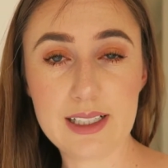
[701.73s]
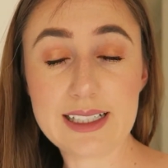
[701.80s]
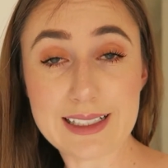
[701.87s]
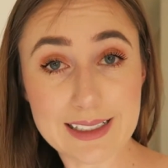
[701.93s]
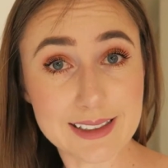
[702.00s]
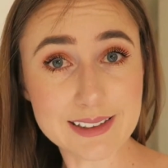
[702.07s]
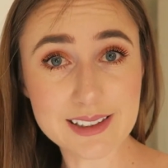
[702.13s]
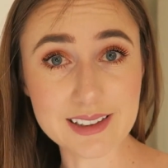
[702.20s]

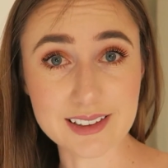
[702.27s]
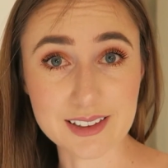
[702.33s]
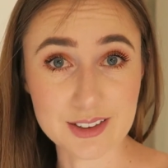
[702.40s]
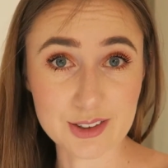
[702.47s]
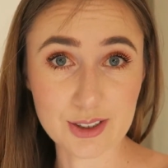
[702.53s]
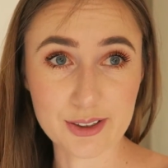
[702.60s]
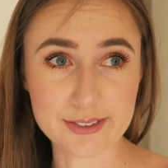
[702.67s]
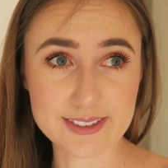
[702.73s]

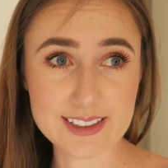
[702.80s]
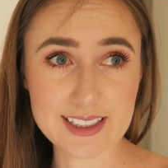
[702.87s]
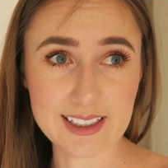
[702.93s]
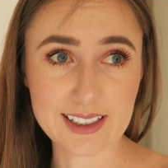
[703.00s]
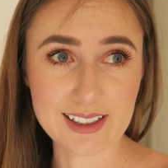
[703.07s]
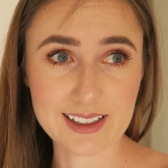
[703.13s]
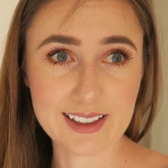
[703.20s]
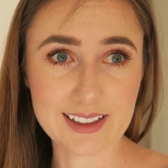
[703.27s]
liters of
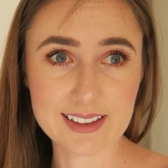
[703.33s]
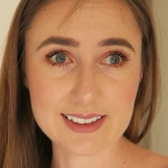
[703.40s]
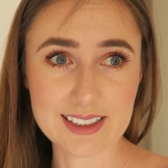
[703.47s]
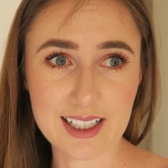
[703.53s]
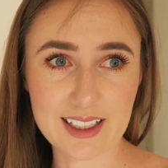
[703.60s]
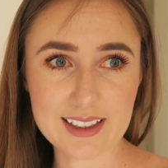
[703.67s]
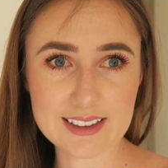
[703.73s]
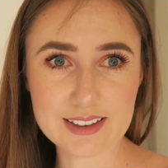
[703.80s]
tea in a
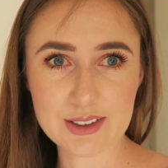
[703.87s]
day.